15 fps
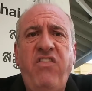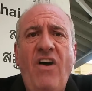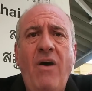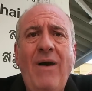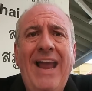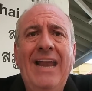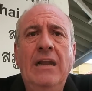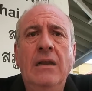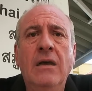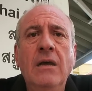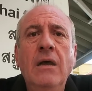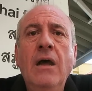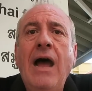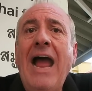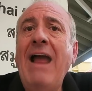fine
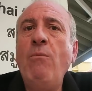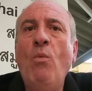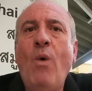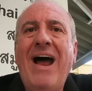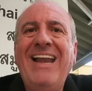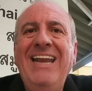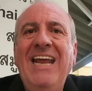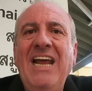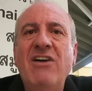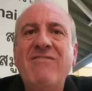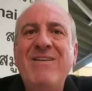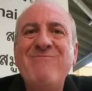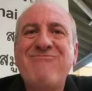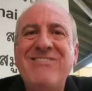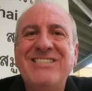and 1 year
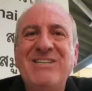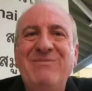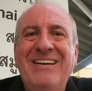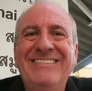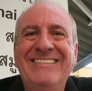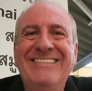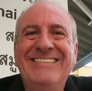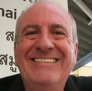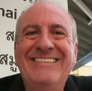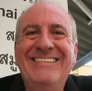imprisonment.